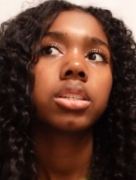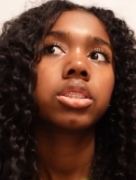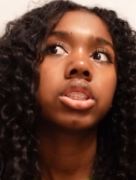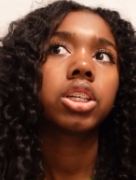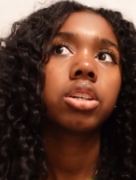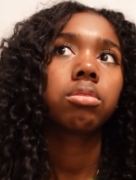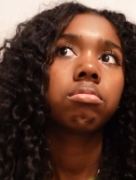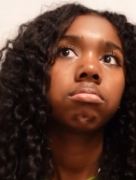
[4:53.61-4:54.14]

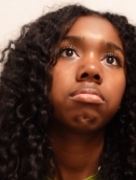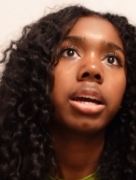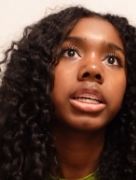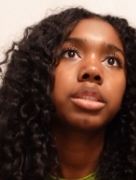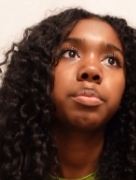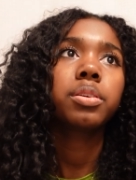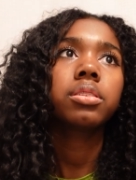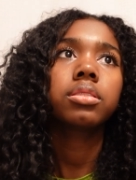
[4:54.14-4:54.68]
So, my
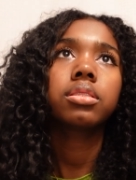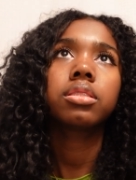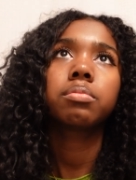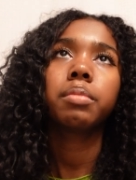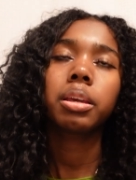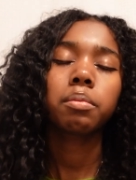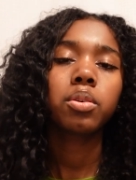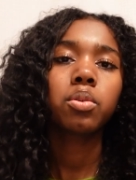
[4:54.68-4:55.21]
experiences
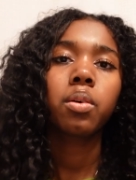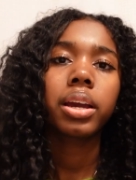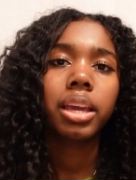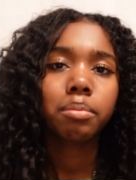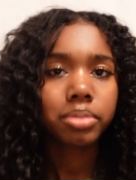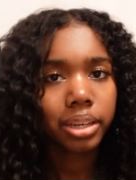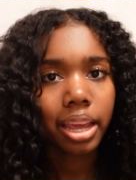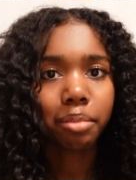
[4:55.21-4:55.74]
make me who I
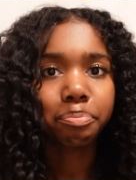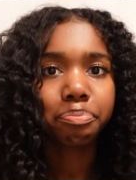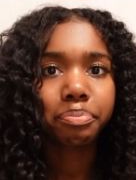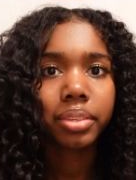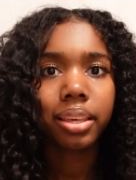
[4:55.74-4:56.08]
am today,